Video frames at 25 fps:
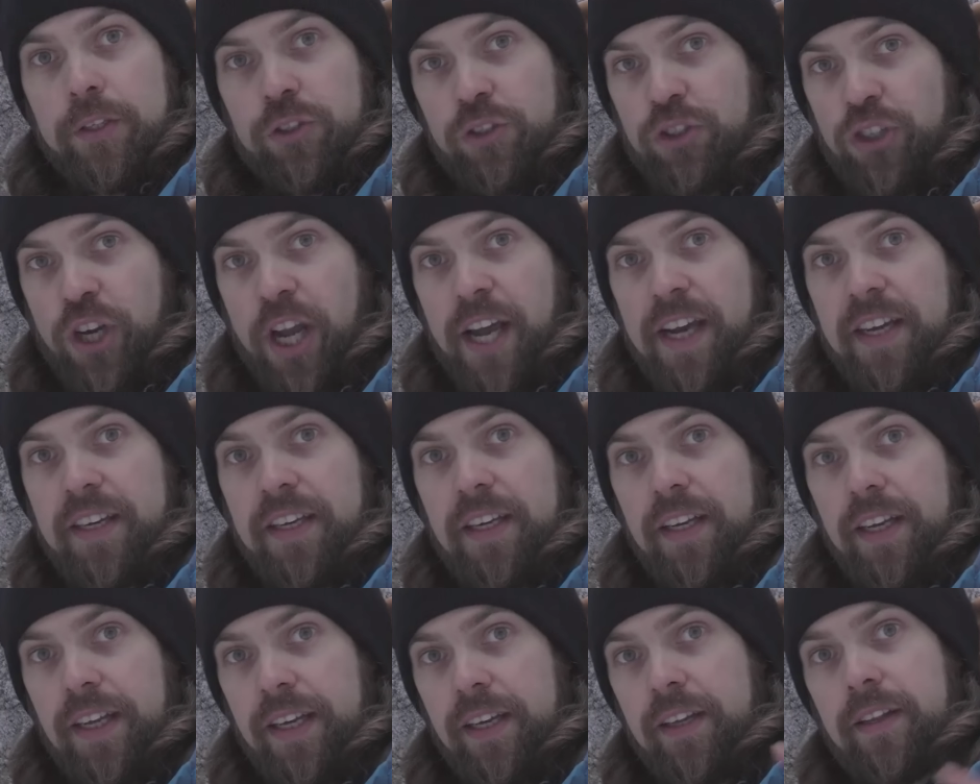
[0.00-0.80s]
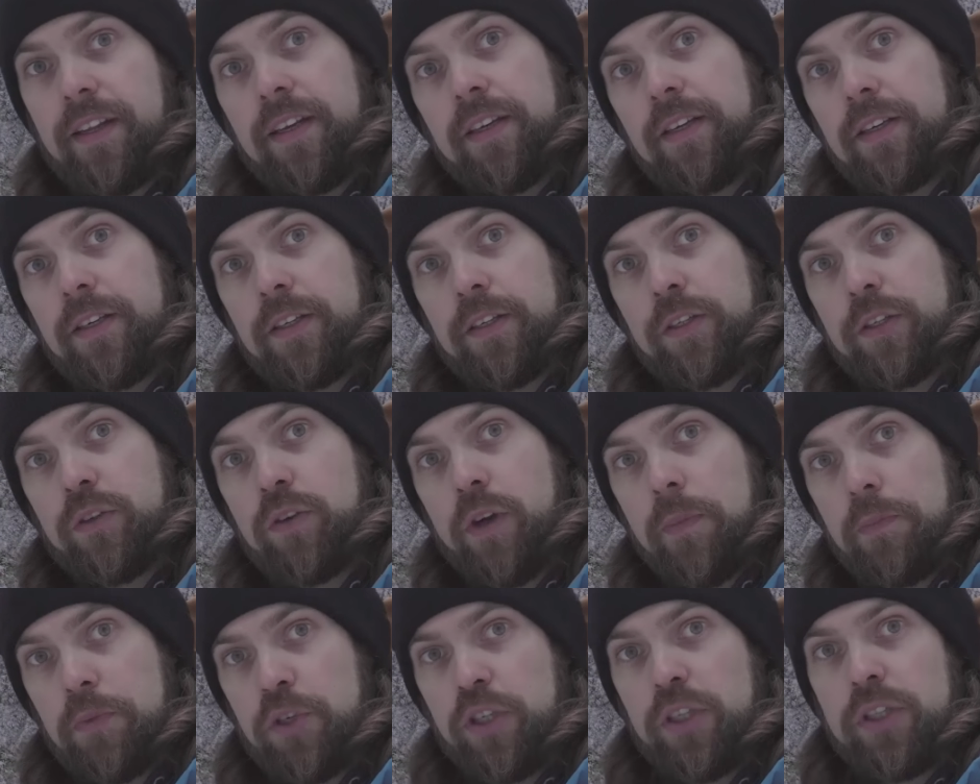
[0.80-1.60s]
check the links in the
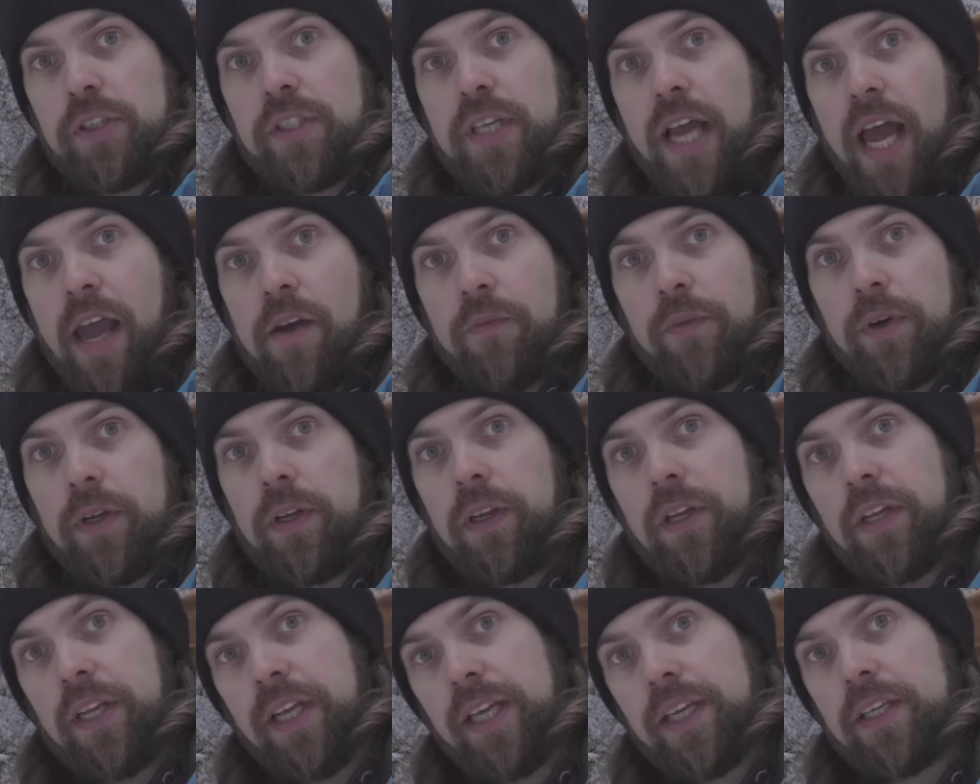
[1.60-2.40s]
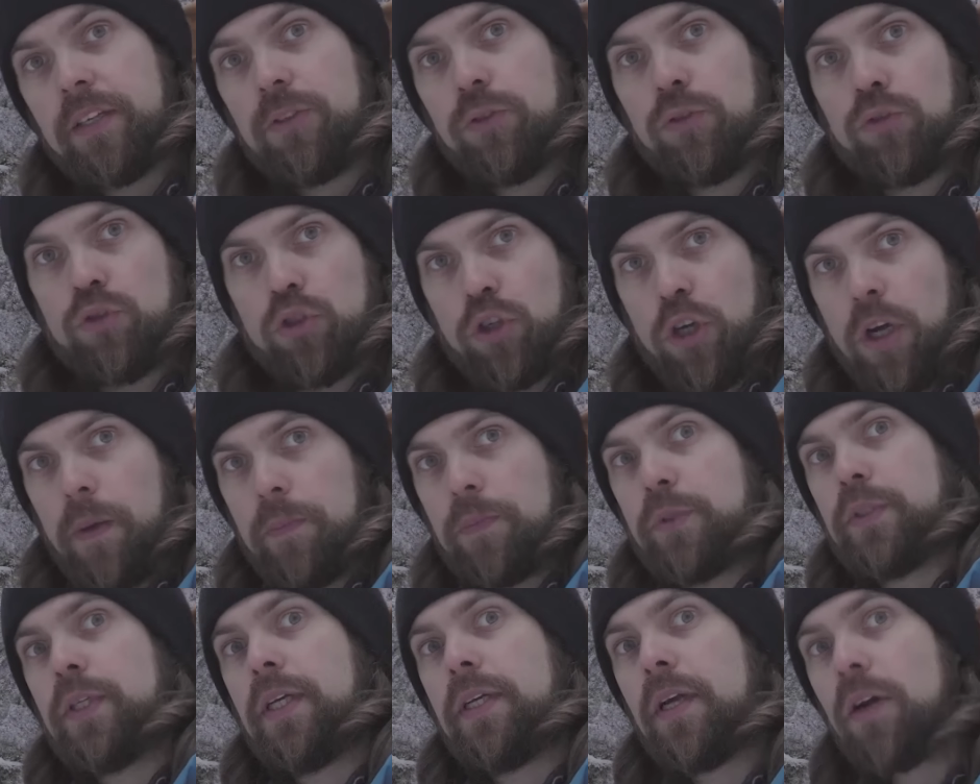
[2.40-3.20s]
descriptions. I will link to
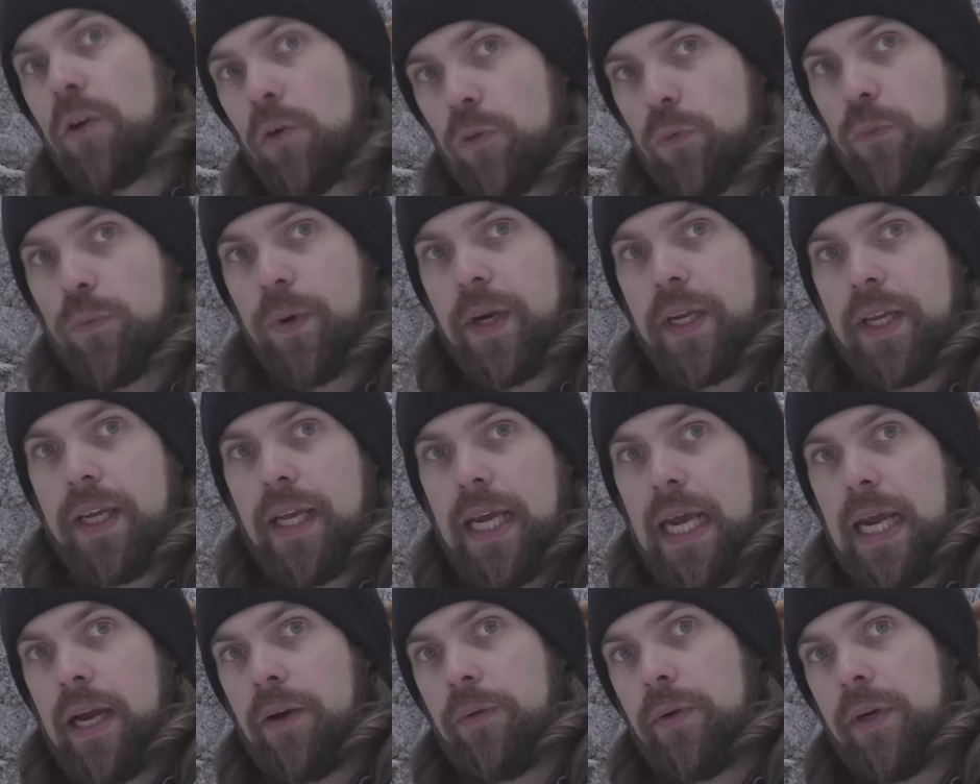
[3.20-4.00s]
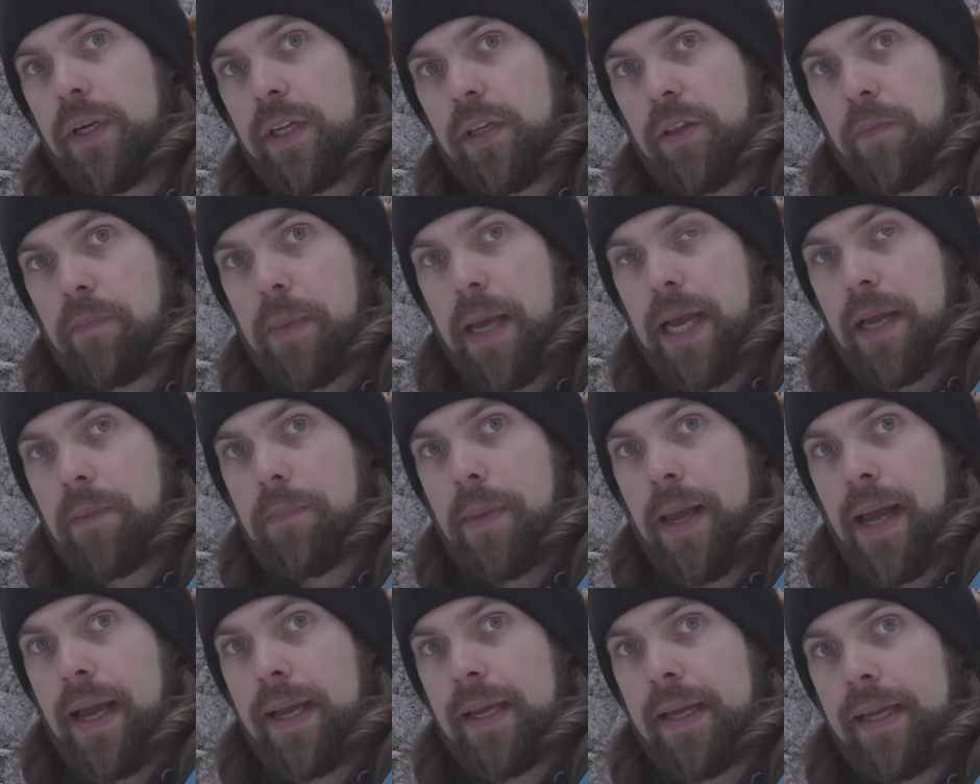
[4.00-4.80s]
shops that already carry this
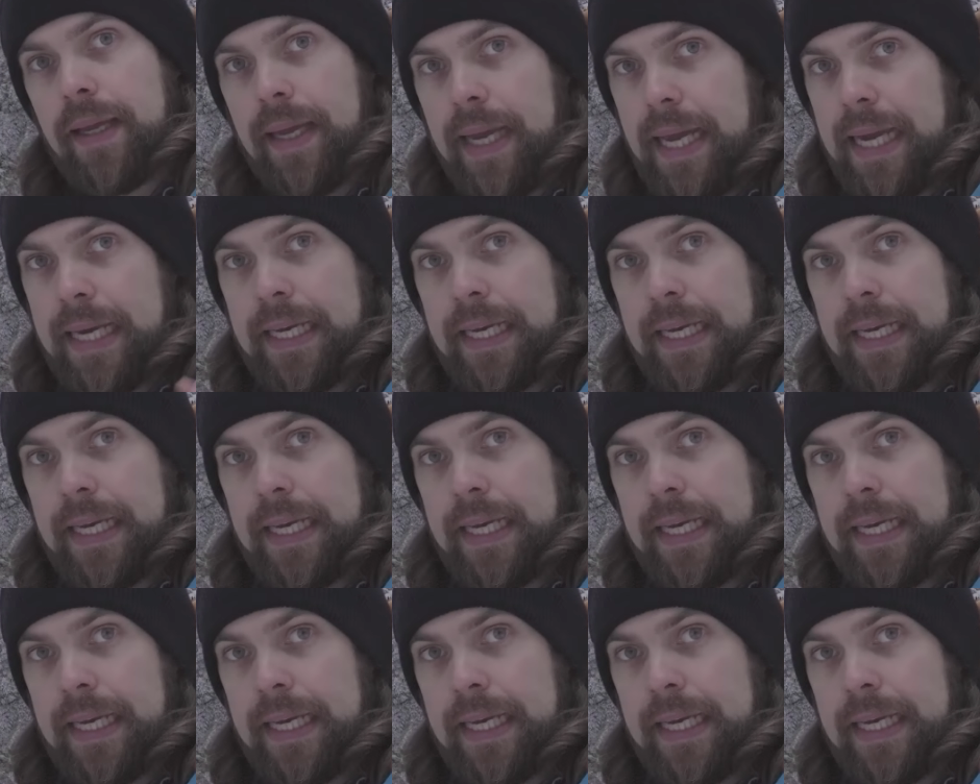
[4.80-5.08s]
backpack.